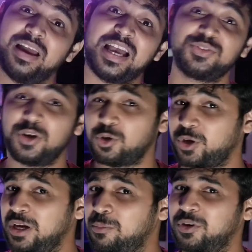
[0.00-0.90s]
As we are
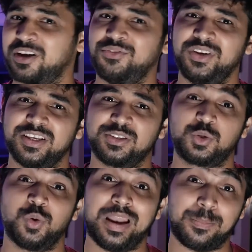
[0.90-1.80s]
talking about convenience,
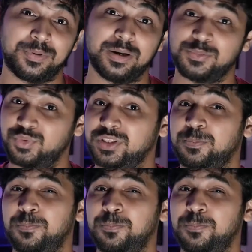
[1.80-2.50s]
Colab comes with